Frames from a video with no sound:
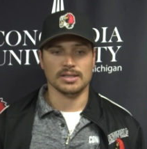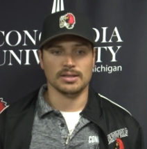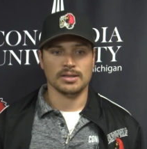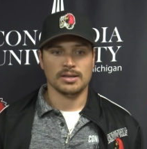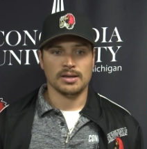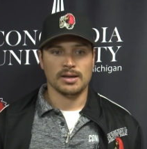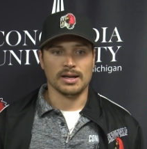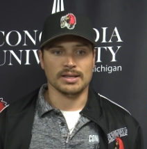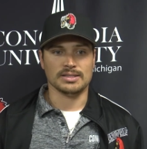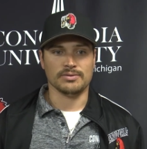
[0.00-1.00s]

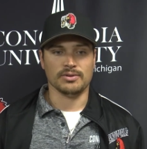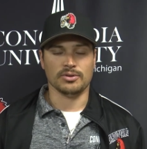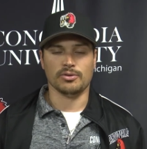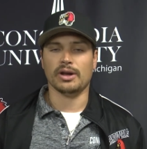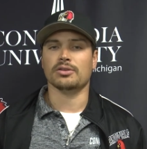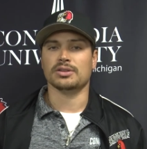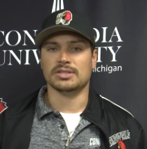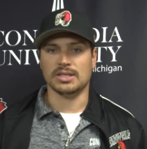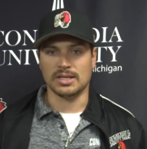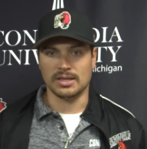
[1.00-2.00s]
and it's even greater to
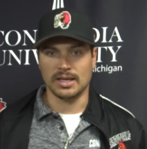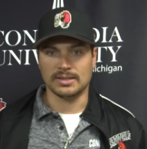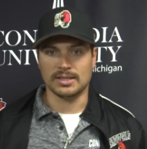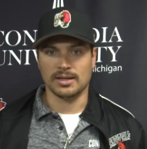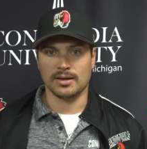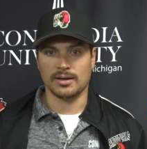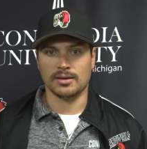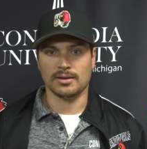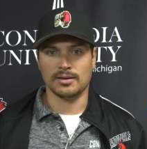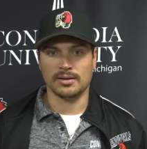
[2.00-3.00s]
see that
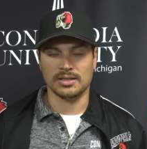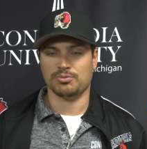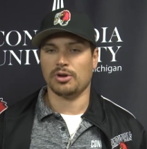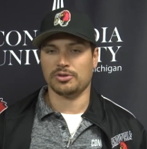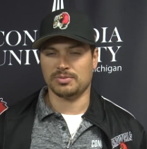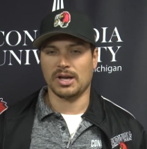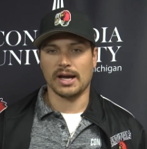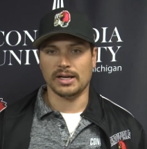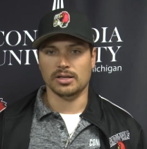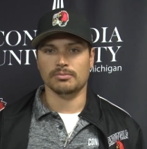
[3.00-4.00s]
his brothers
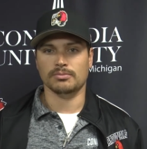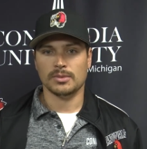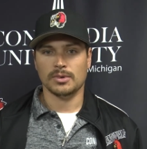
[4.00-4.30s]
behind him